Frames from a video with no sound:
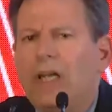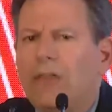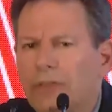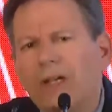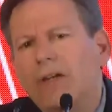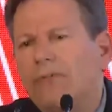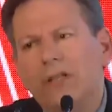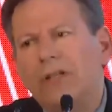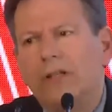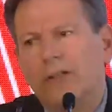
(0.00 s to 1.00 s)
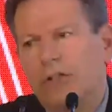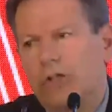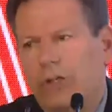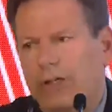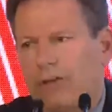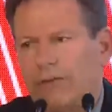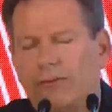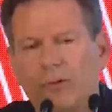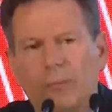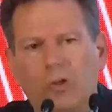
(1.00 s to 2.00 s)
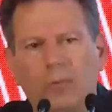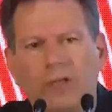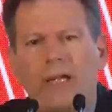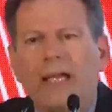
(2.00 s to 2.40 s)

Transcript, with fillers: Think of India and China for a moment.